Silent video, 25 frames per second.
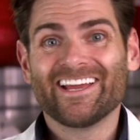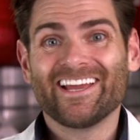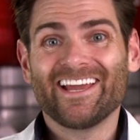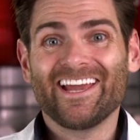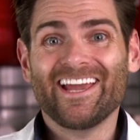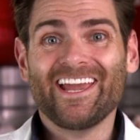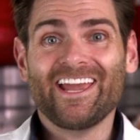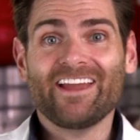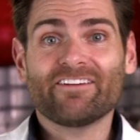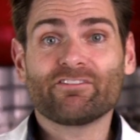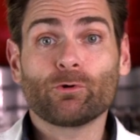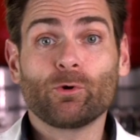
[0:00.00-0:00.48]

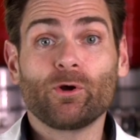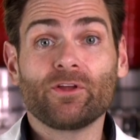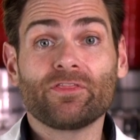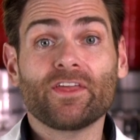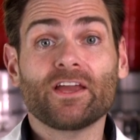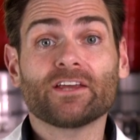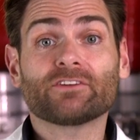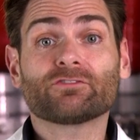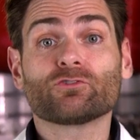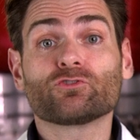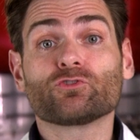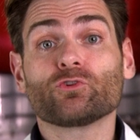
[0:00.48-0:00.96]
Hey everyone,
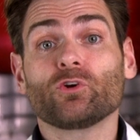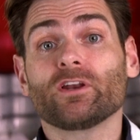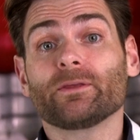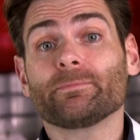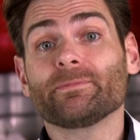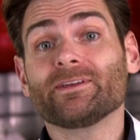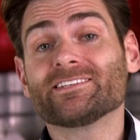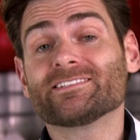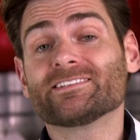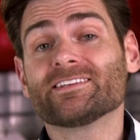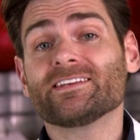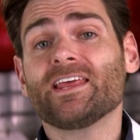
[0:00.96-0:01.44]
thanks for joining
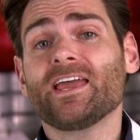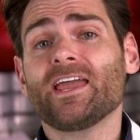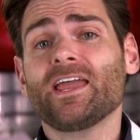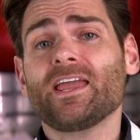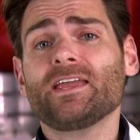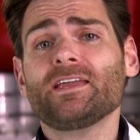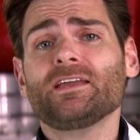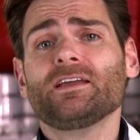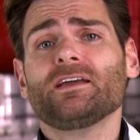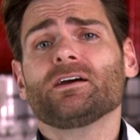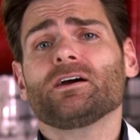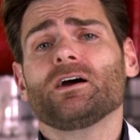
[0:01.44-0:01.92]
me.
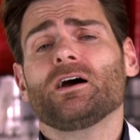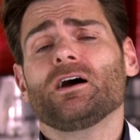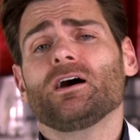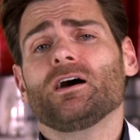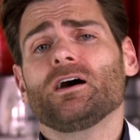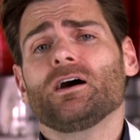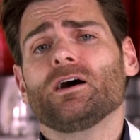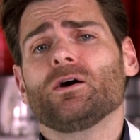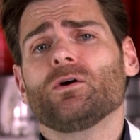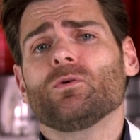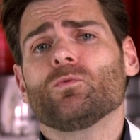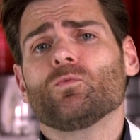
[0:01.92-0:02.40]
Today
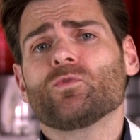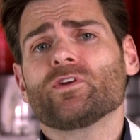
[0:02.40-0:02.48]
uh,